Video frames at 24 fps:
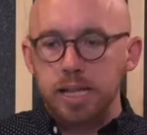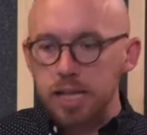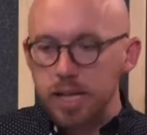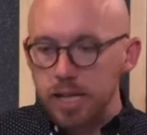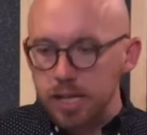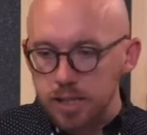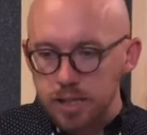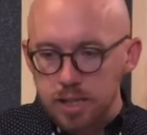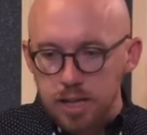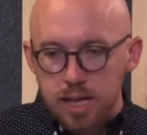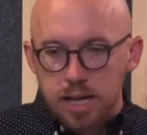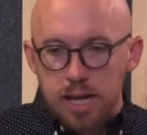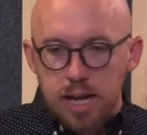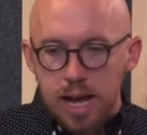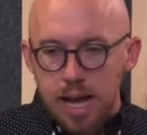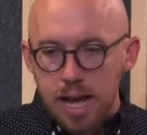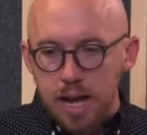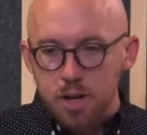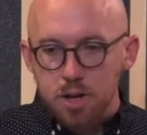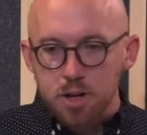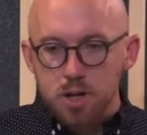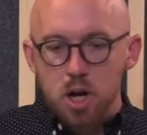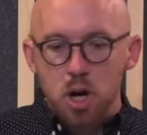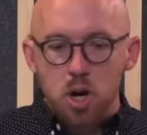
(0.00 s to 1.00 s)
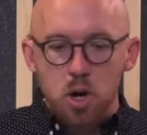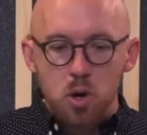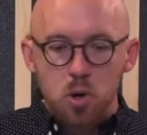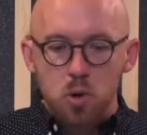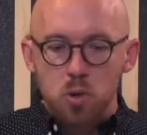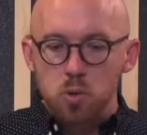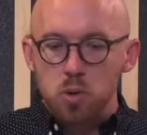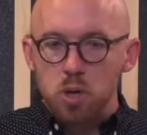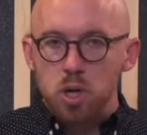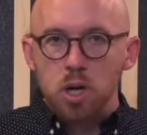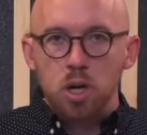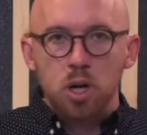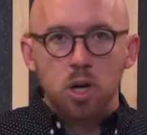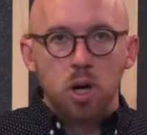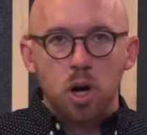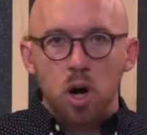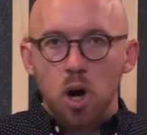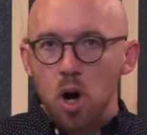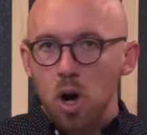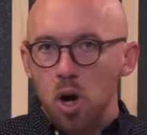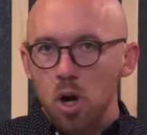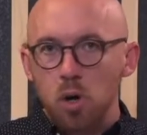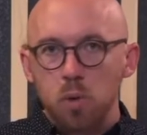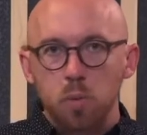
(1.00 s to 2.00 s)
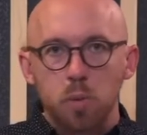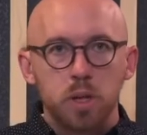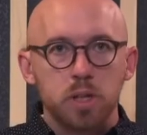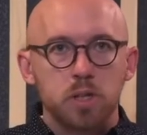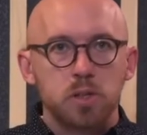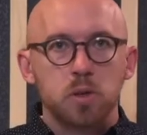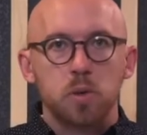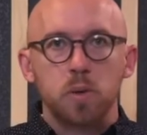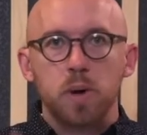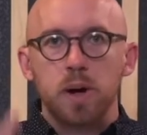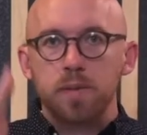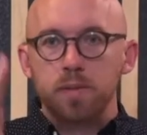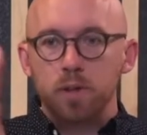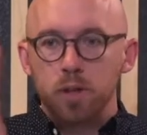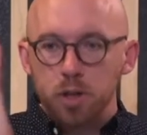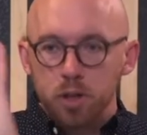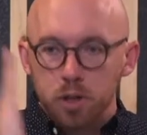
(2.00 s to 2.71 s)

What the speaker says: They had no heart whatsoever.